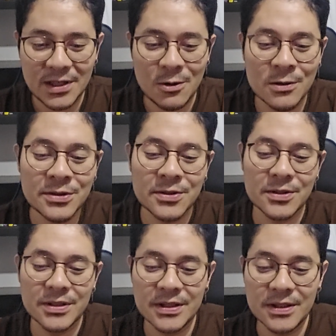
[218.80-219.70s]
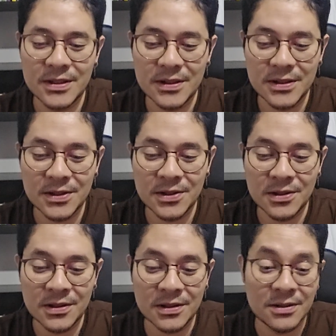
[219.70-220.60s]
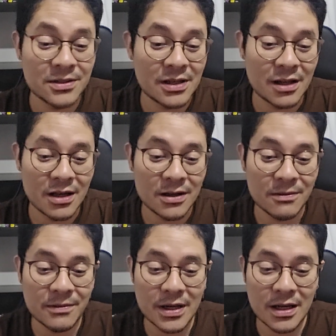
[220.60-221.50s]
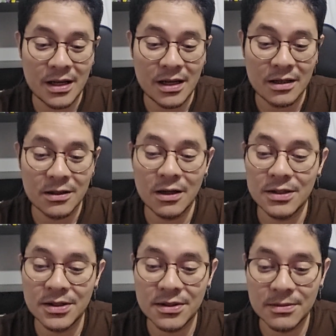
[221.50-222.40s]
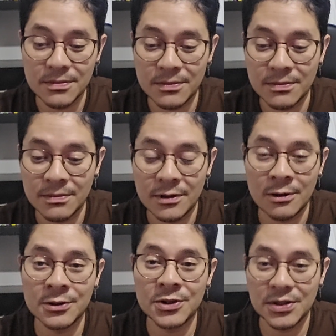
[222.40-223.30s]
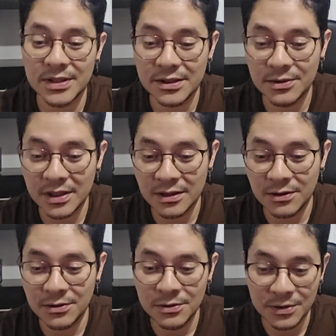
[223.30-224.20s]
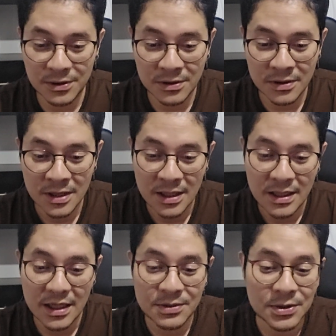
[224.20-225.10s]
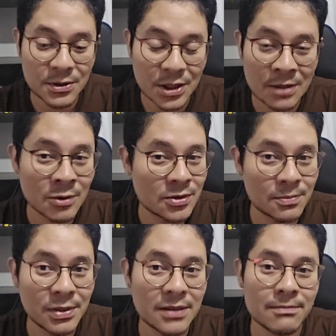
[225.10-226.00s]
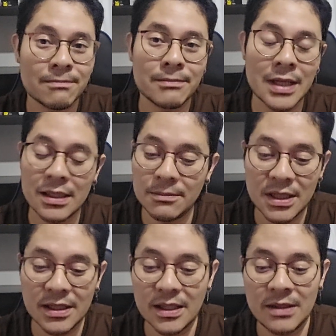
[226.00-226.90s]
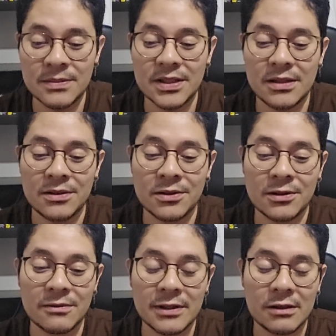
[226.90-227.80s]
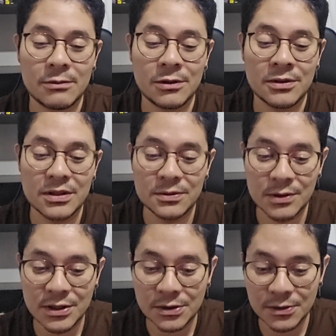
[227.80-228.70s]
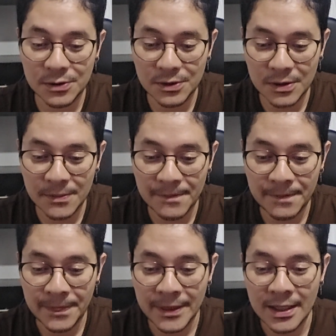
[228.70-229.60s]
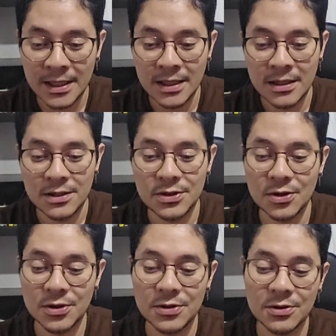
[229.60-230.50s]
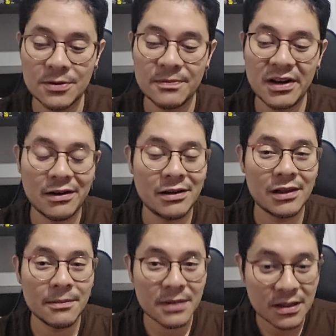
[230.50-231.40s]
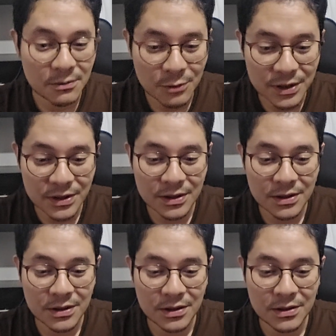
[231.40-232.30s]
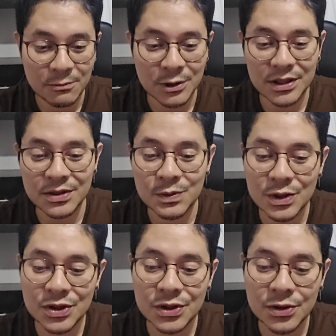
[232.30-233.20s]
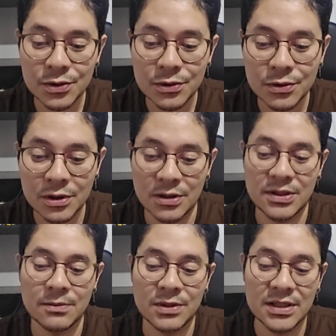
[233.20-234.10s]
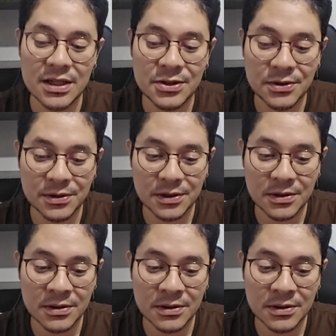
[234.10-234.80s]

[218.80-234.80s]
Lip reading: Also, there's a lot of custom launchers that you can do. That's why you're able to play many many games that are not available on the Switch 2. So you're very limited with the Switch 2 customization.